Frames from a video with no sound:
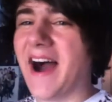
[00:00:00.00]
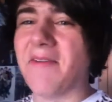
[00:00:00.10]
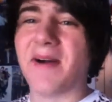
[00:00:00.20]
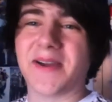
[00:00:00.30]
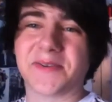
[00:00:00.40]

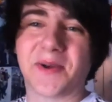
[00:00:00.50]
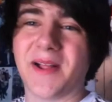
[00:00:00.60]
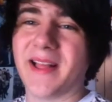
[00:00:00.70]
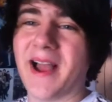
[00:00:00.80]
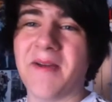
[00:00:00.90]
I might as
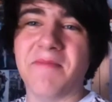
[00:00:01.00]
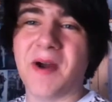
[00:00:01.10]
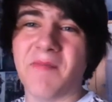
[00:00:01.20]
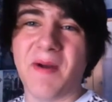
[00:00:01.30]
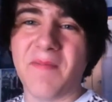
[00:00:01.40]
well.
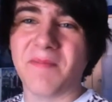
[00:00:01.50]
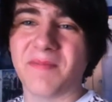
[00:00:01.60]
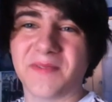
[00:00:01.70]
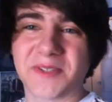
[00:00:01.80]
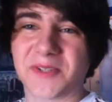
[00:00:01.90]

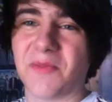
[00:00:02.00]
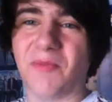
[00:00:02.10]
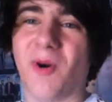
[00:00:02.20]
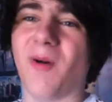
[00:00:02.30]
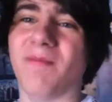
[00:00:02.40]

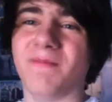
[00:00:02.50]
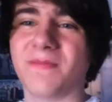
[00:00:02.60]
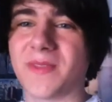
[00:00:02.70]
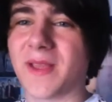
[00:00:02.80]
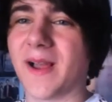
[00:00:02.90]
Someone,
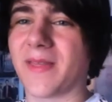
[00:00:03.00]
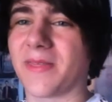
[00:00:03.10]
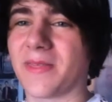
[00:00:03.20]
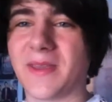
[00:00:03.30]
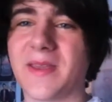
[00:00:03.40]
I
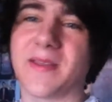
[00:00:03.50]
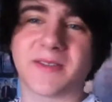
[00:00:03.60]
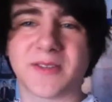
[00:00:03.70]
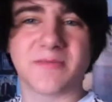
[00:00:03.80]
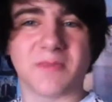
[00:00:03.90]
think
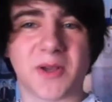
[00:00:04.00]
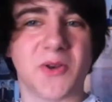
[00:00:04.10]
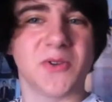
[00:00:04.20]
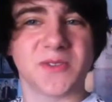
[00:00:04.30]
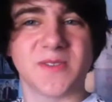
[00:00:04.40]
it's my
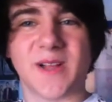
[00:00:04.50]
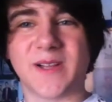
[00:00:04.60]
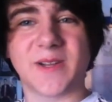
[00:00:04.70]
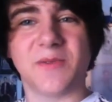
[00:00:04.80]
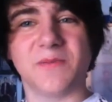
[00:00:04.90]
cousin,
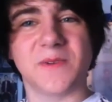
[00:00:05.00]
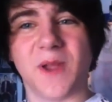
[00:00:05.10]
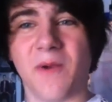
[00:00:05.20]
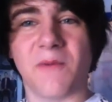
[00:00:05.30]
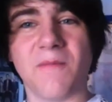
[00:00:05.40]
I don't
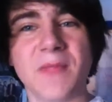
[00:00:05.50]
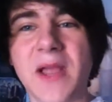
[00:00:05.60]
know.